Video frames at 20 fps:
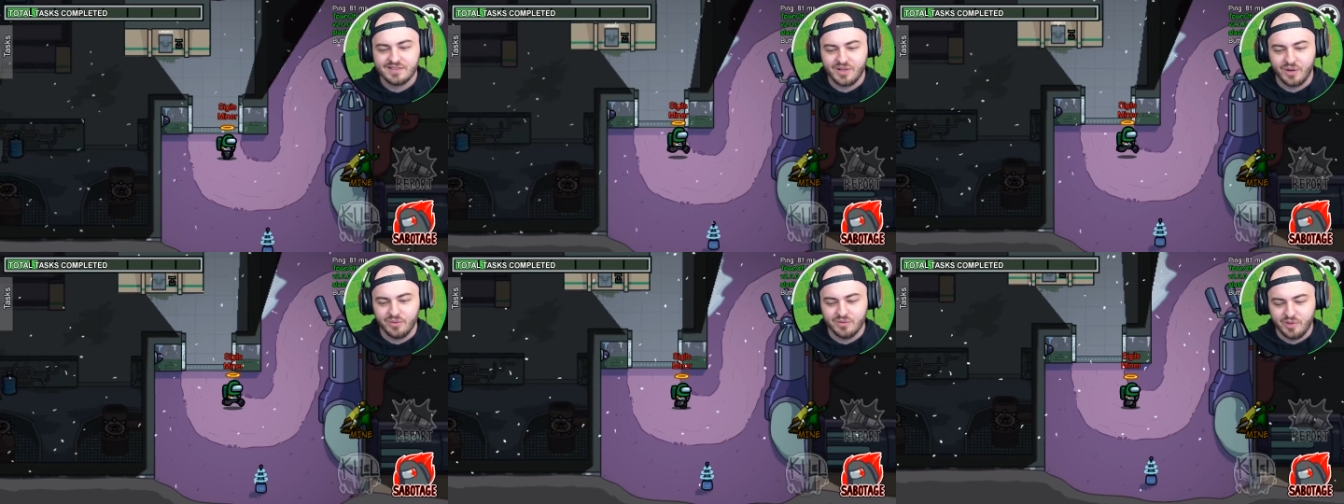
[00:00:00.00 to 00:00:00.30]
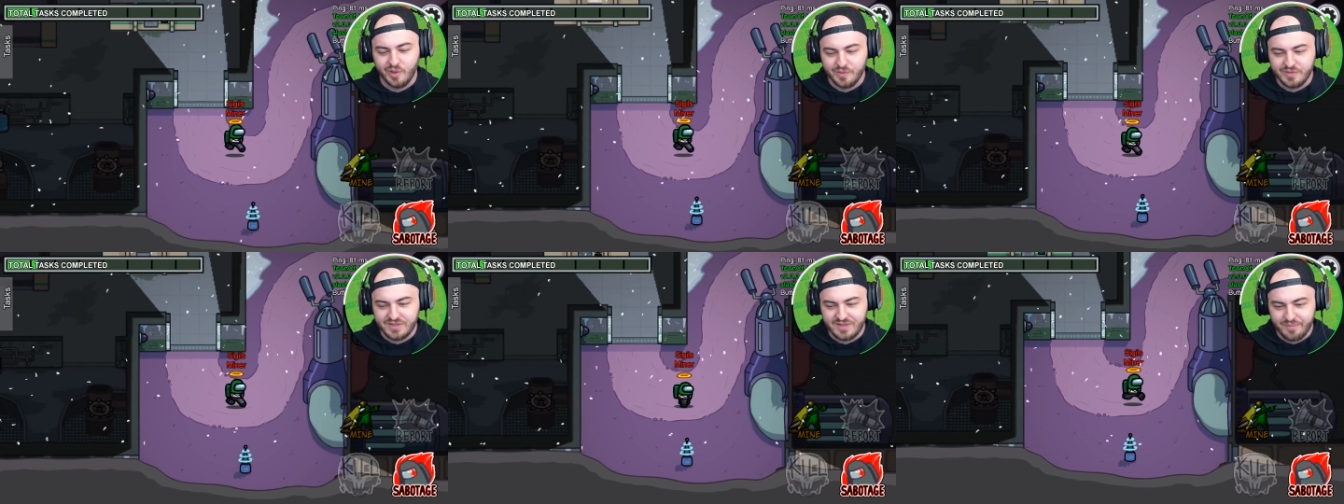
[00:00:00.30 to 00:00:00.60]
So
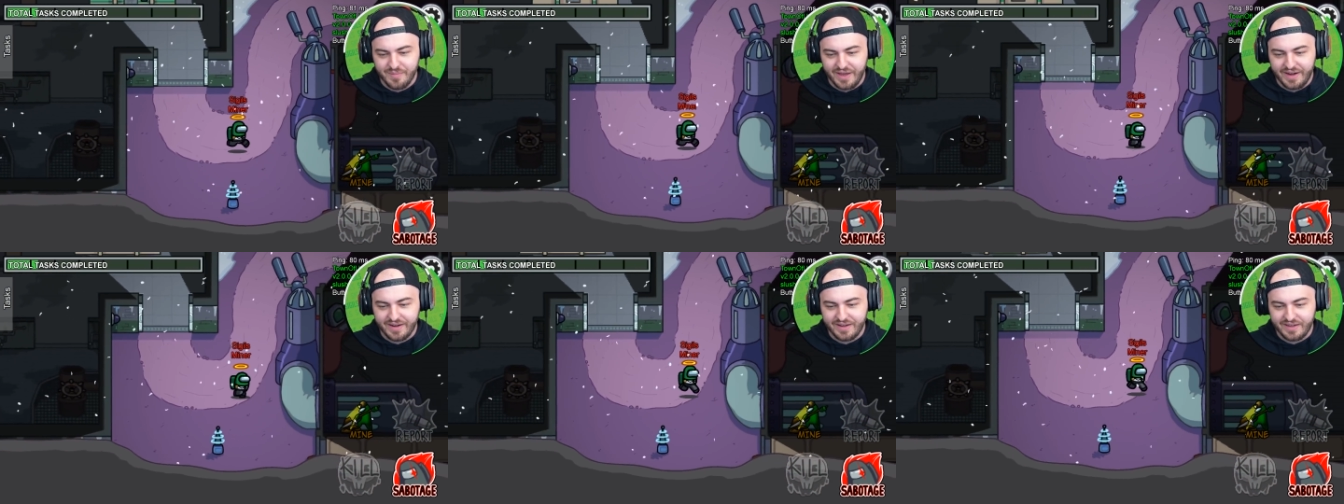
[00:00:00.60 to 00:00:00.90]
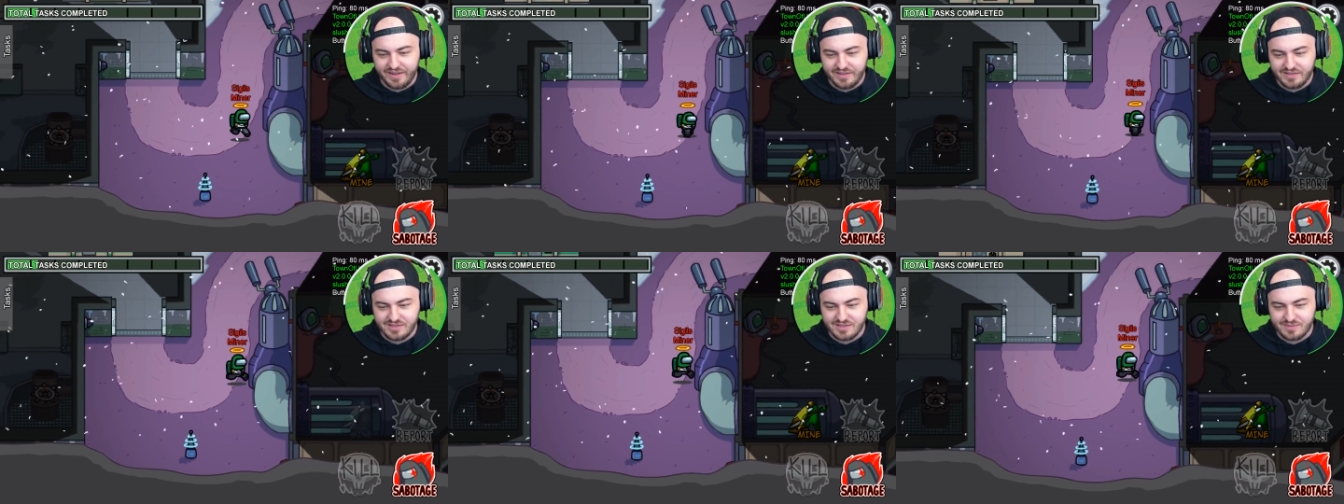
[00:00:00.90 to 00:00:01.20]
Loaf's the
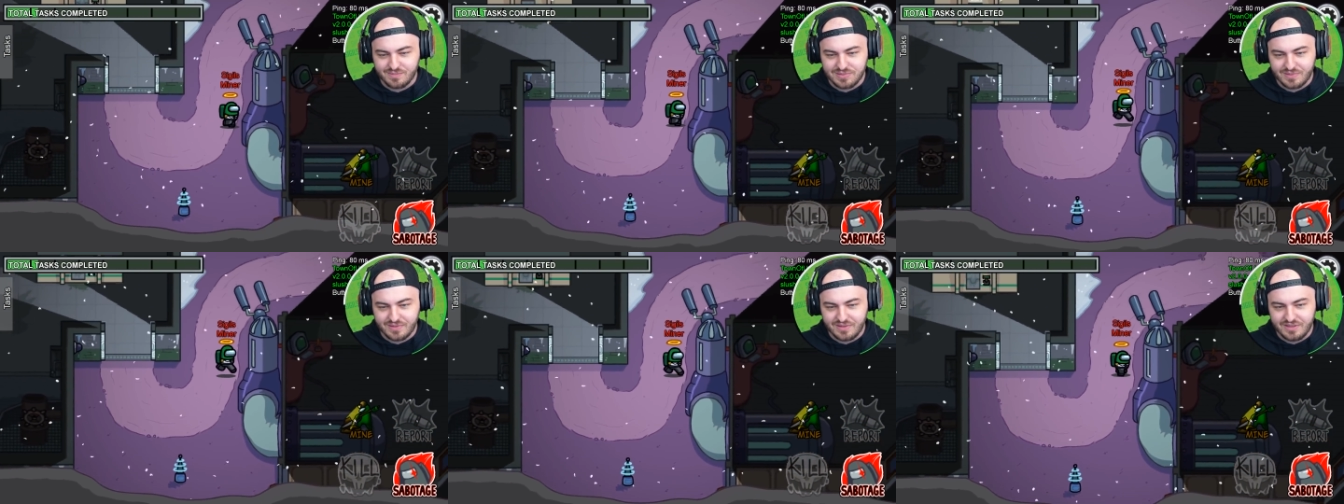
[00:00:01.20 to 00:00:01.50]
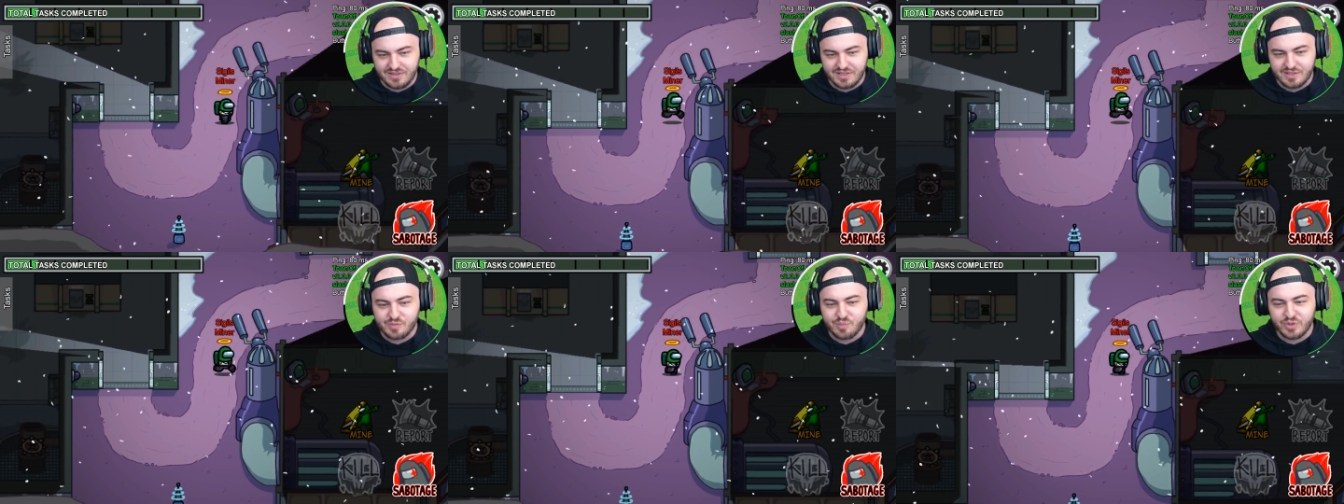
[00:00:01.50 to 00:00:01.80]
medic, and he just
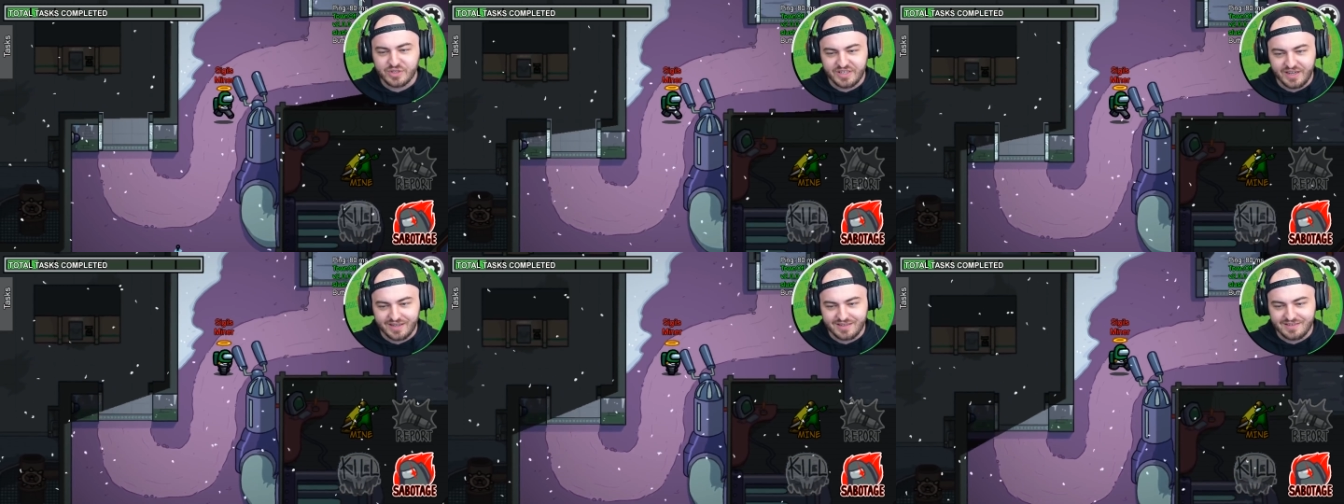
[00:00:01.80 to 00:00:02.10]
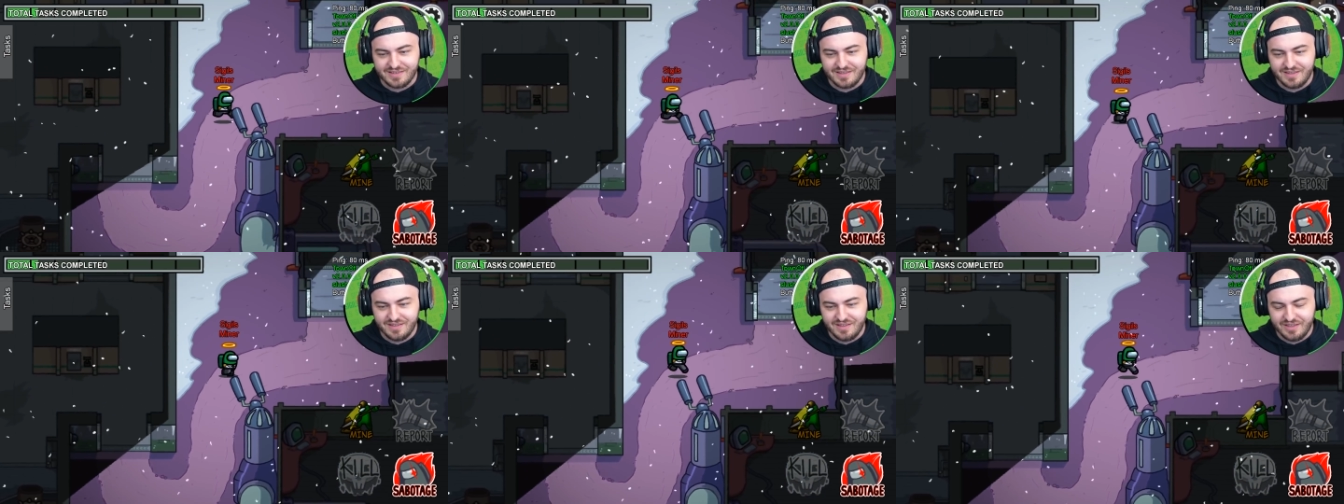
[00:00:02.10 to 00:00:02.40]
he just
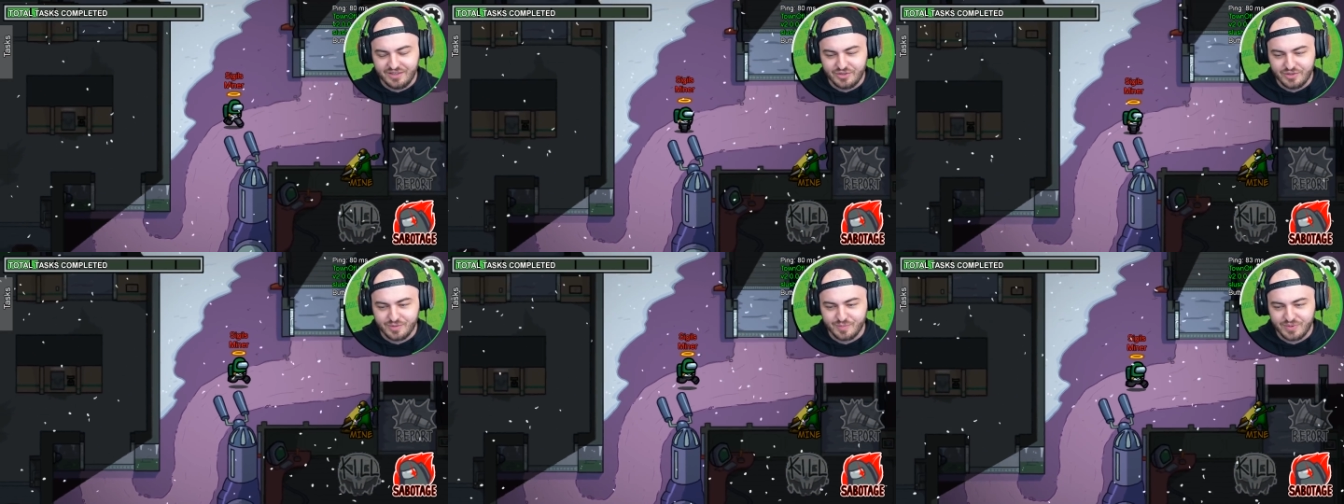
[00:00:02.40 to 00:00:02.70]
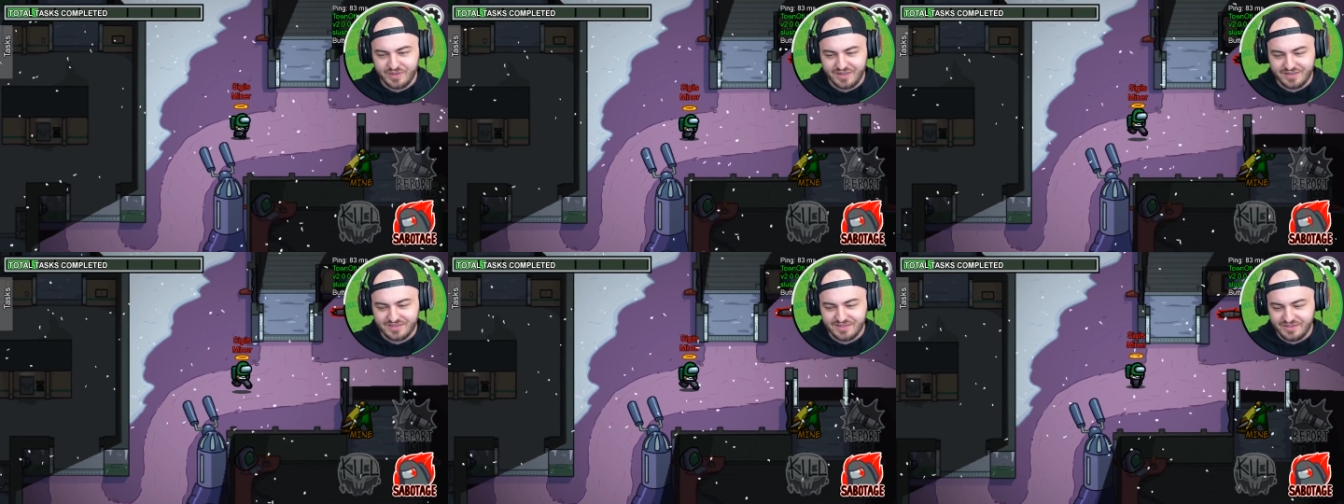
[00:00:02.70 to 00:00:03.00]
protected he just
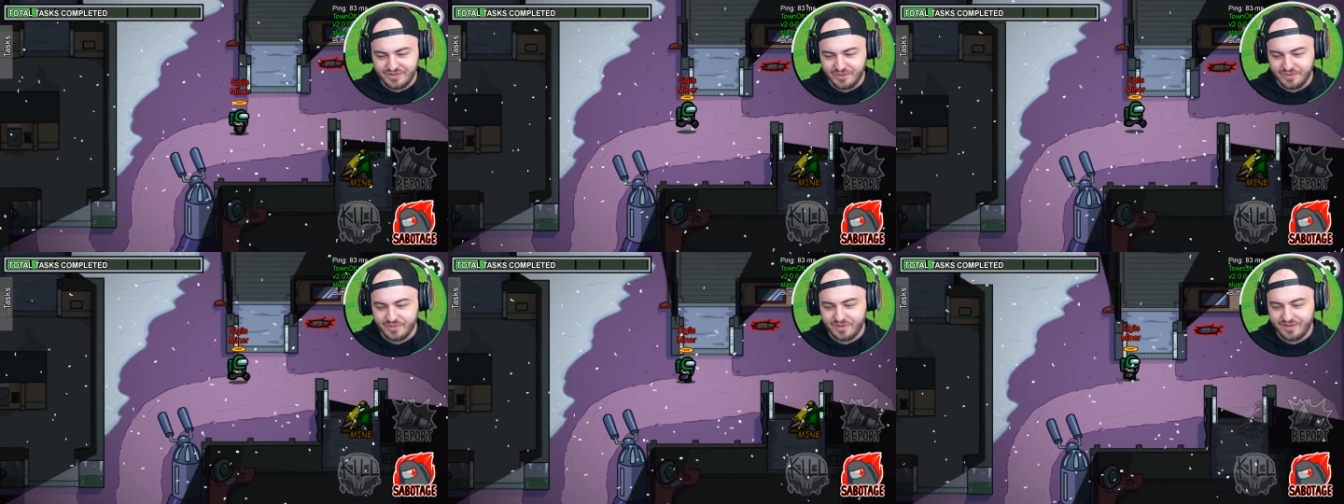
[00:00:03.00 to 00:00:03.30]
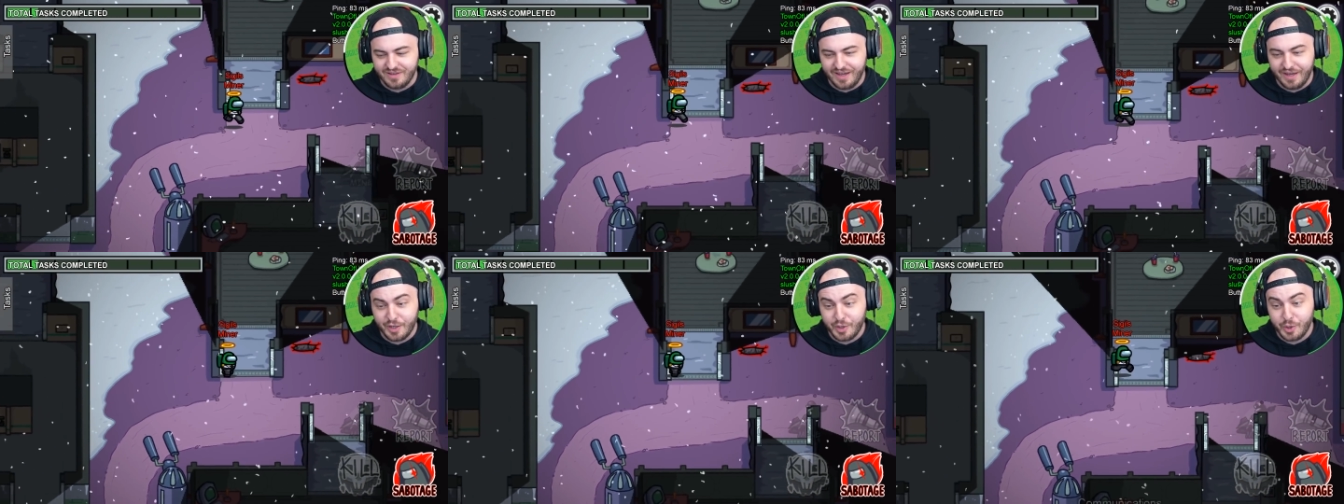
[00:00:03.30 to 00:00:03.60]
protected Zud.
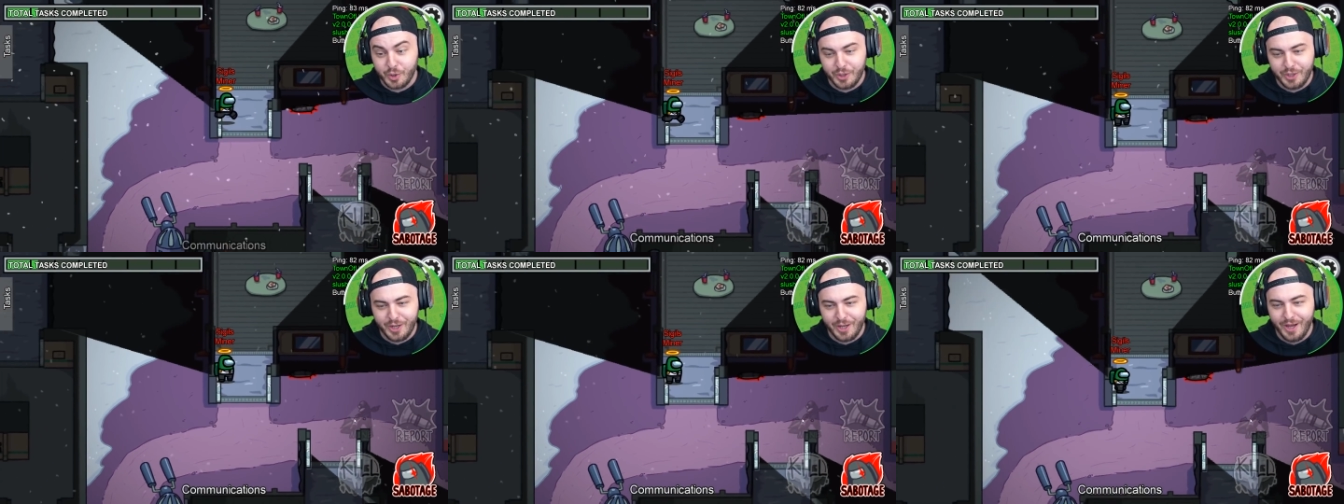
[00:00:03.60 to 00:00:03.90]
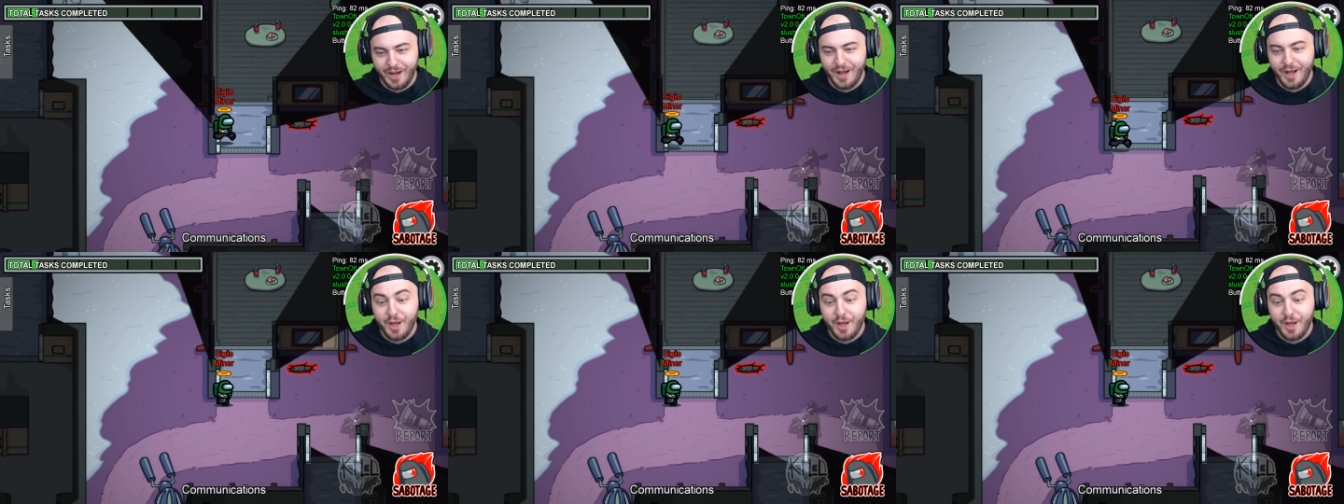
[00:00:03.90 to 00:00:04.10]
Okay, good.